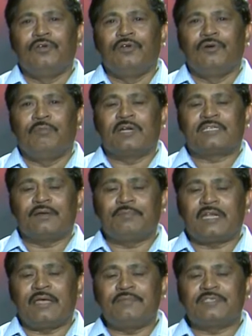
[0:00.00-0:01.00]
but
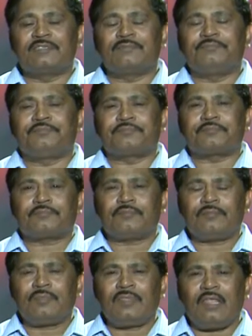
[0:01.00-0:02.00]
sometimes
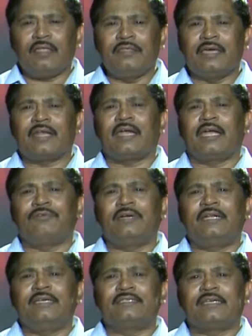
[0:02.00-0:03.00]
there are
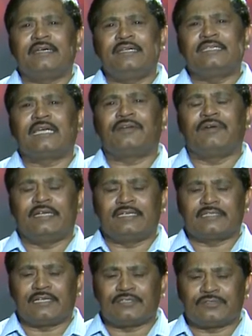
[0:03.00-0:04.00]
advantages and
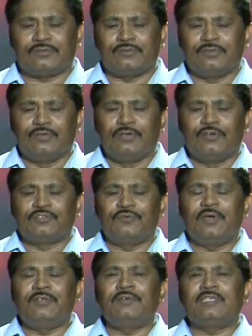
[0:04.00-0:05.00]
disadvantages also. So,
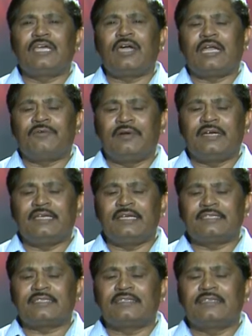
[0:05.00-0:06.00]
when we say
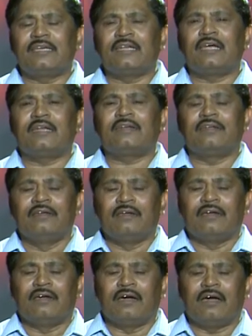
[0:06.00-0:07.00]
advantages, there are
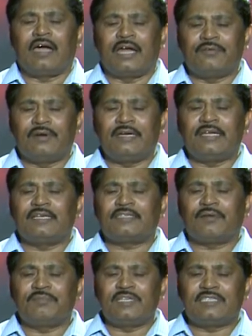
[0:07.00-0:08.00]
advantages
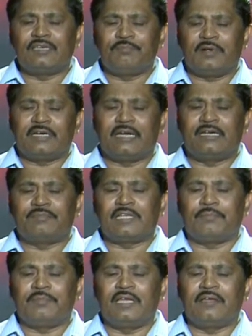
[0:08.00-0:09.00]
of this simple random
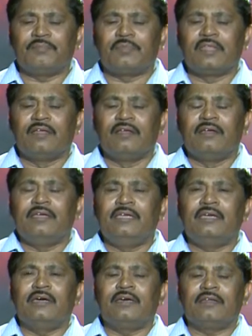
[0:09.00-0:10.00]
sampling.
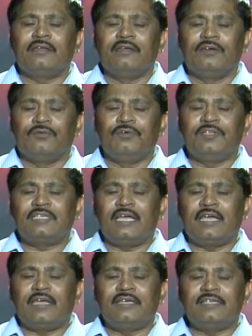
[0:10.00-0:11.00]
Here we
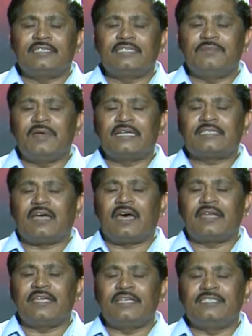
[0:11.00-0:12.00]
say estimates are
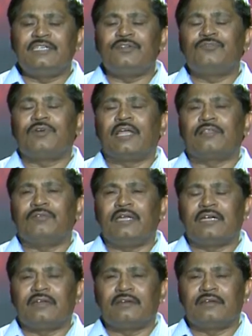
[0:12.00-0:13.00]
easy to
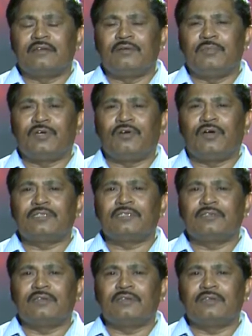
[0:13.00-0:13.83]
calculate because